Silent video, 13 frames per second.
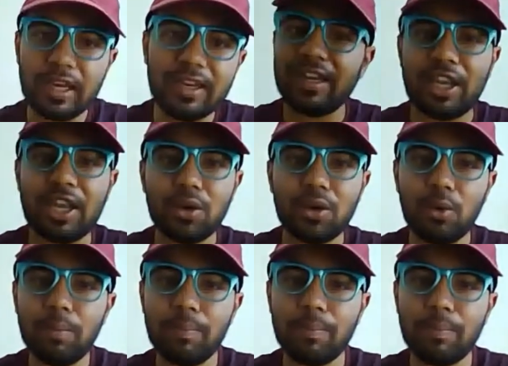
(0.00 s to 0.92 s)
lead the
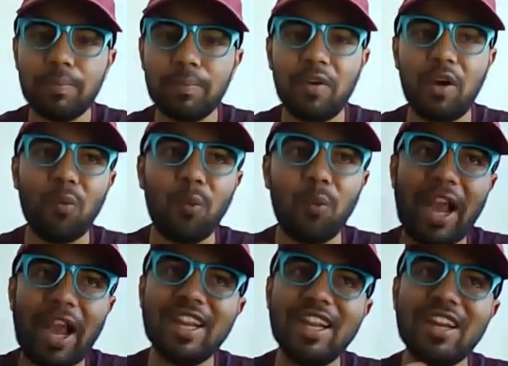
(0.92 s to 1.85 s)
entire group
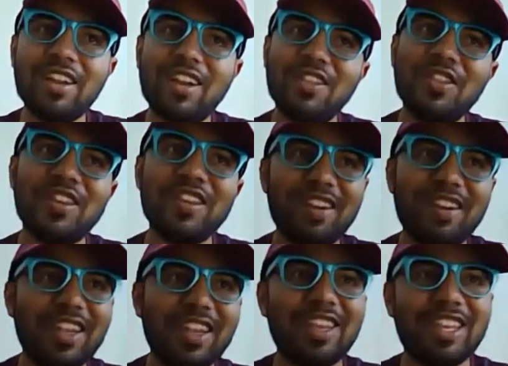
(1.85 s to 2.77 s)
while
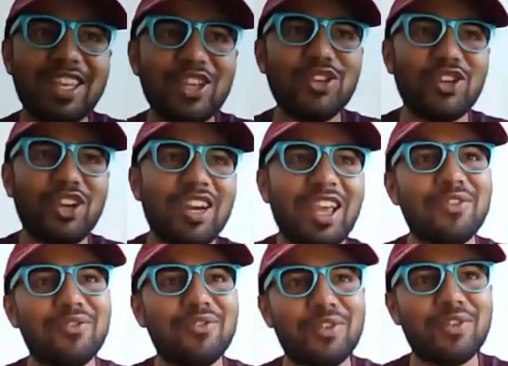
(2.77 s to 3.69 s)
considering each
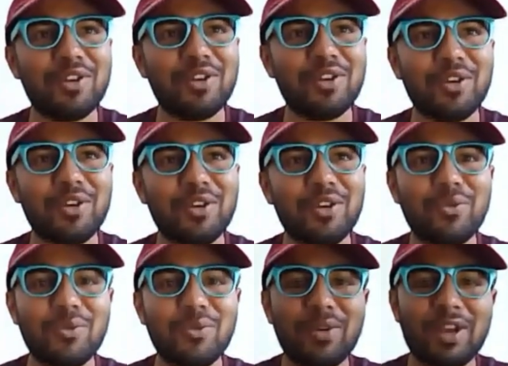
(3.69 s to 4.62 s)
and
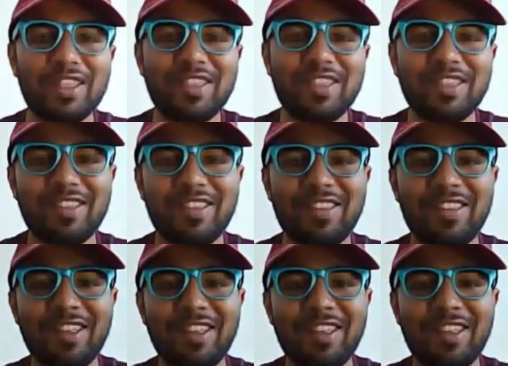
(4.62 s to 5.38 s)
everyone's